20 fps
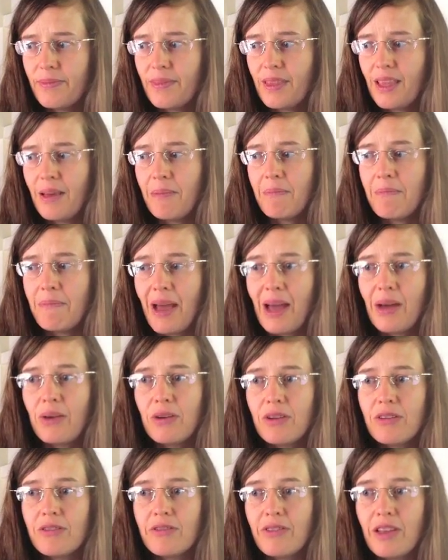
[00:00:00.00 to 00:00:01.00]

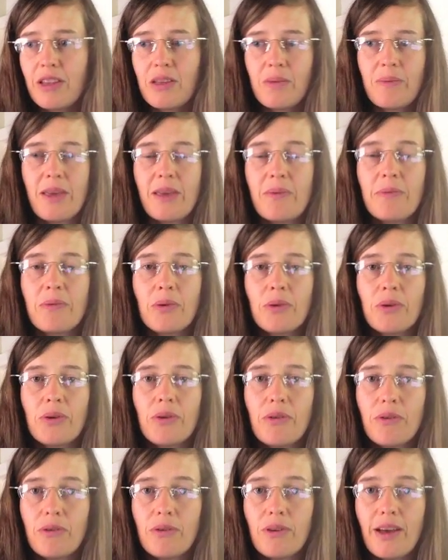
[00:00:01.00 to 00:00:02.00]
amount of other people
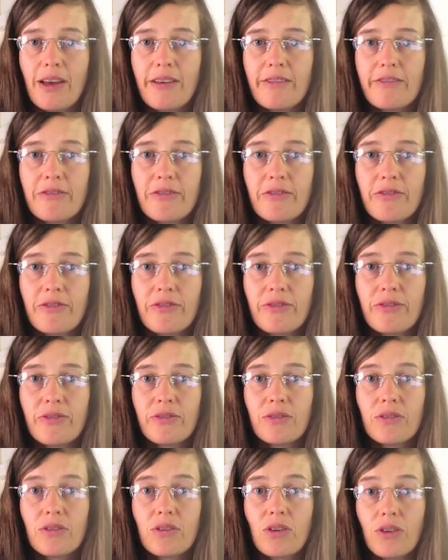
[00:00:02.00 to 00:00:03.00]
who have
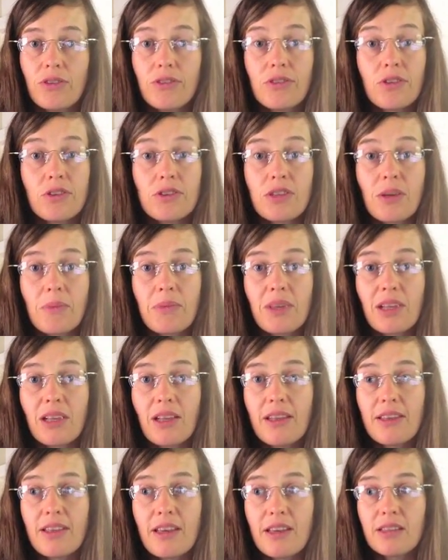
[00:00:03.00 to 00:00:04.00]
gone through something
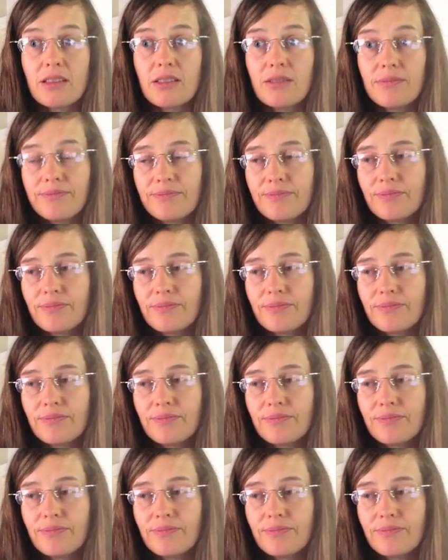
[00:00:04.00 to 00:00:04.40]
like this.